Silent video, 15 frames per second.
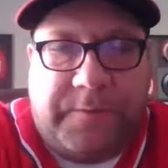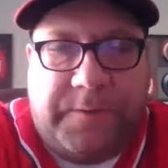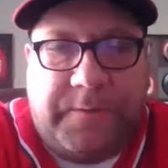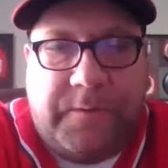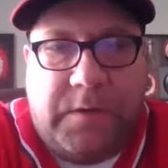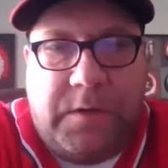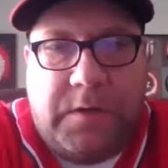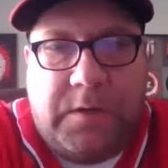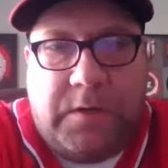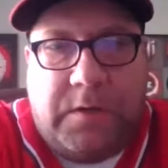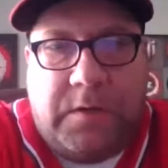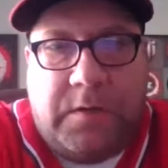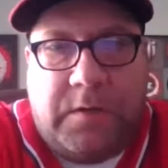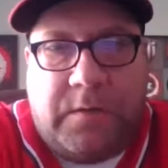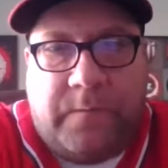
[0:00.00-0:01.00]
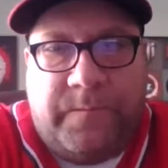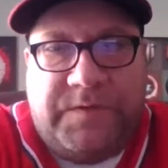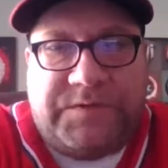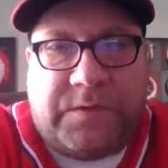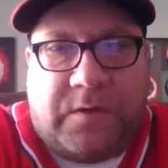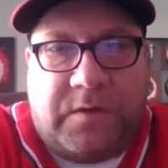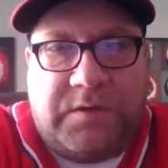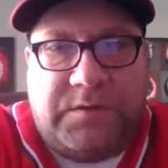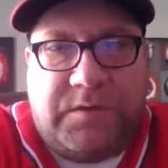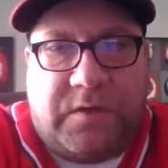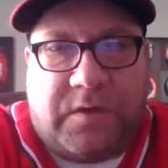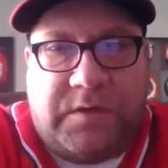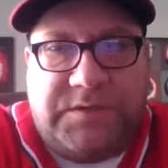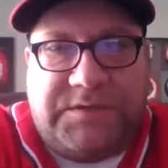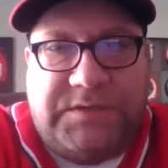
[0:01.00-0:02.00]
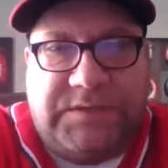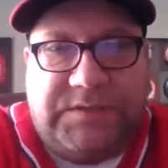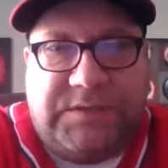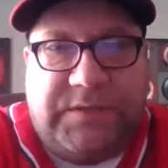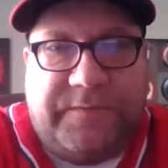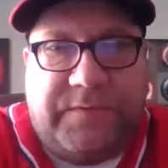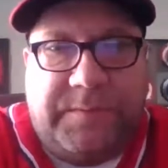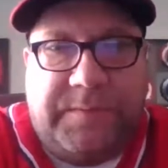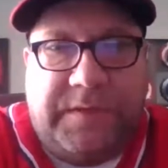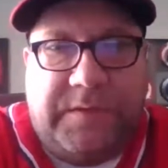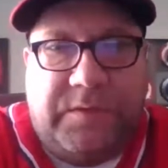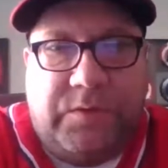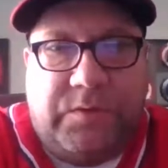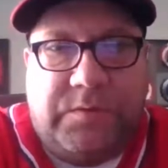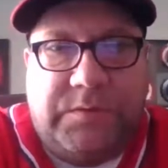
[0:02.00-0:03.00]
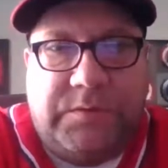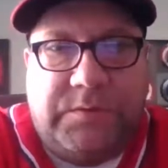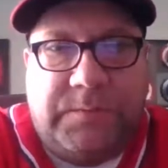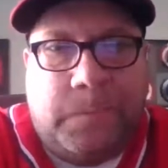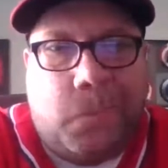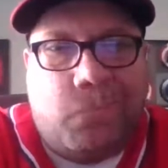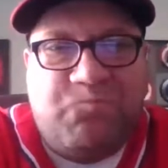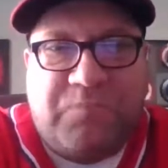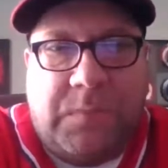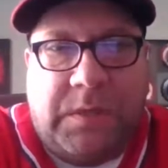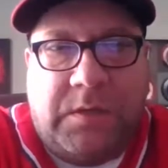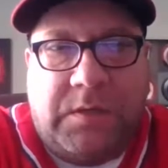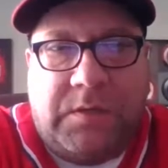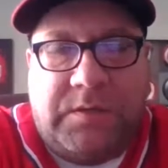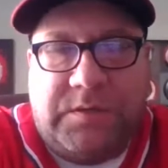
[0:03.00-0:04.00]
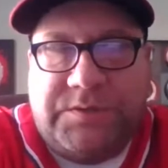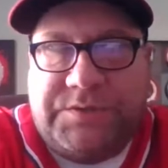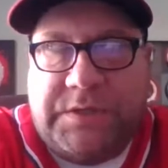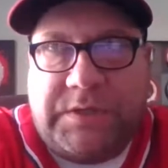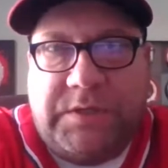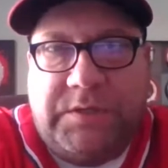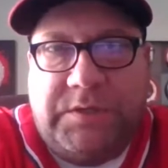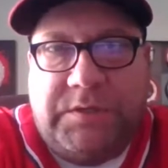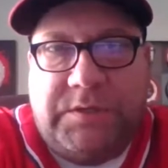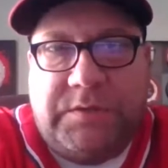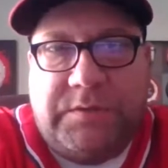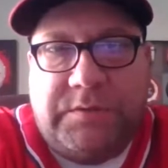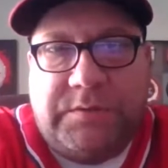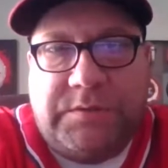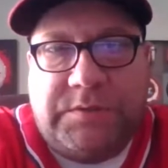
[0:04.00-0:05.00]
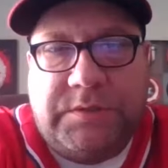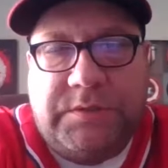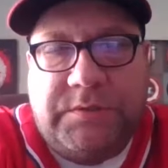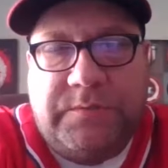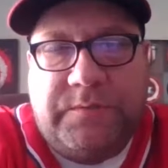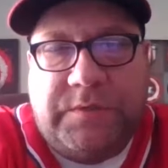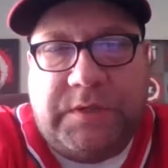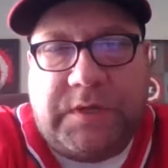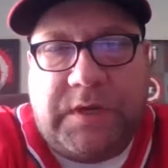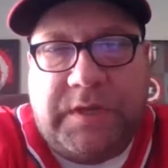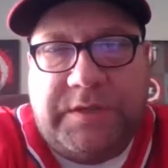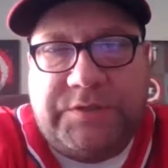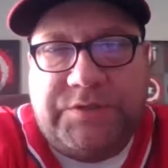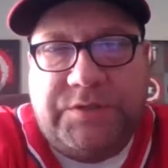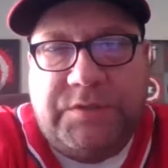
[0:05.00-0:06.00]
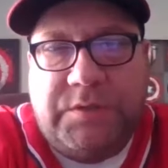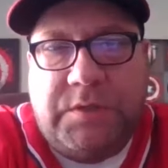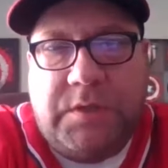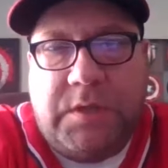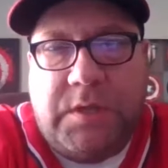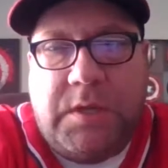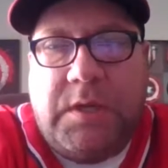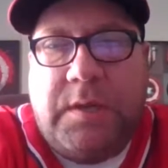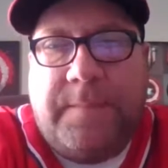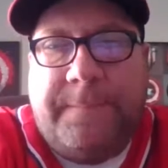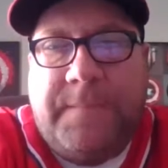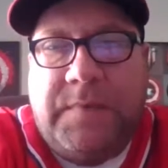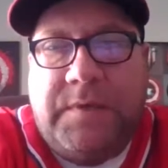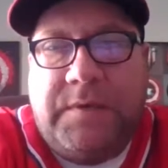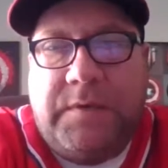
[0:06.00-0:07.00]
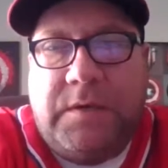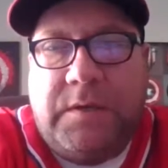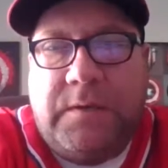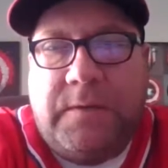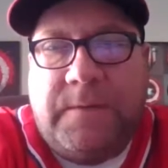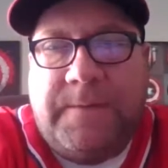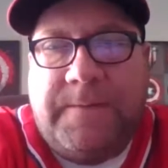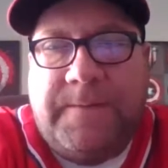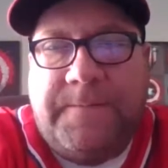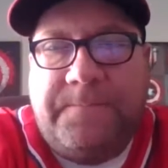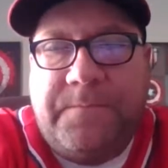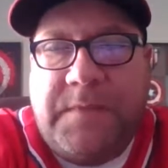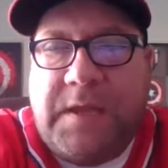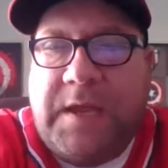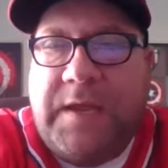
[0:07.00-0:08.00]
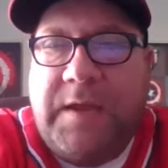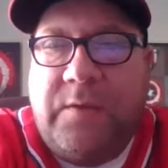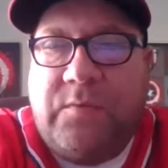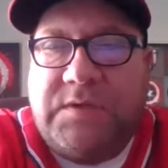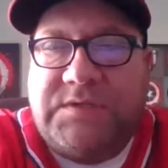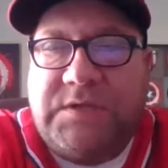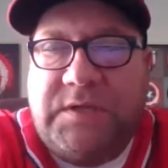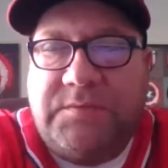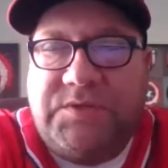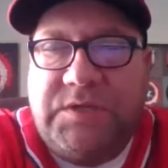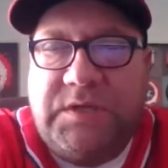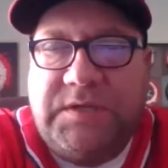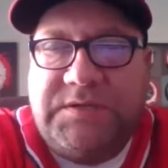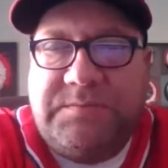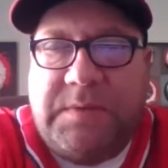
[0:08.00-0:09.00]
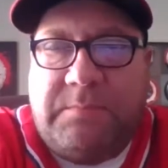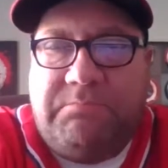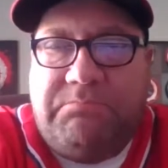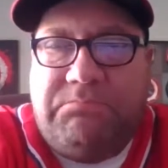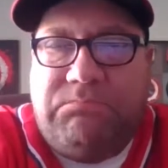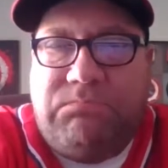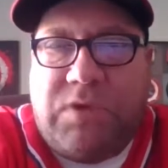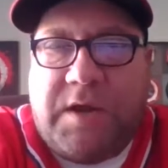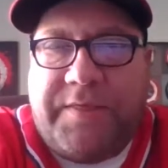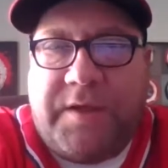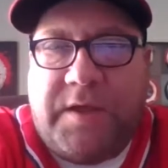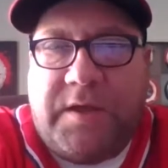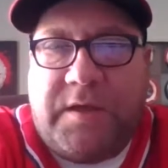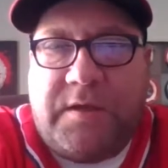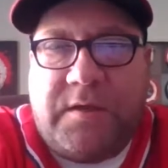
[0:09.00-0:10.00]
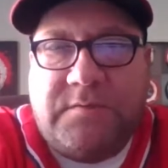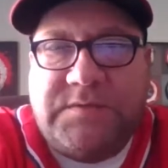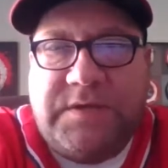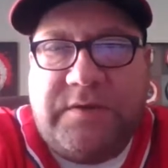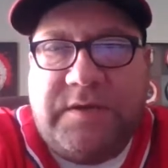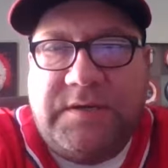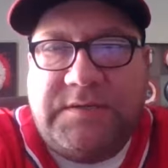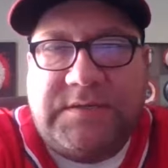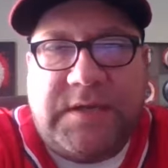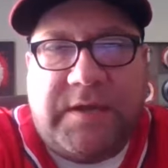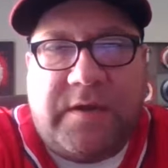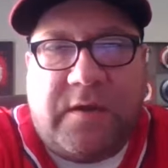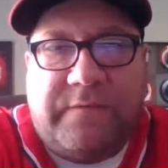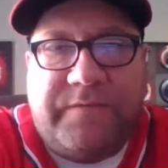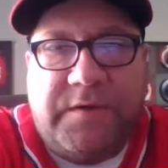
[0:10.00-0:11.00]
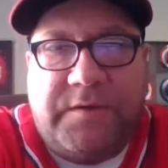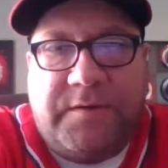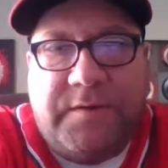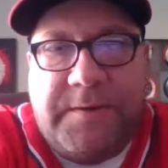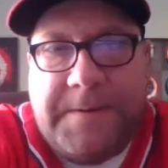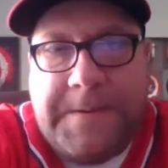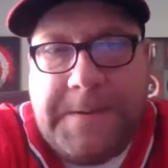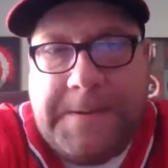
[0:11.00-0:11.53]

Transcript: on it, on this artsy stuff that been doing their second year. So the collection. But hey, what's up, Chili's, my brother? I was getting ready to sign off here.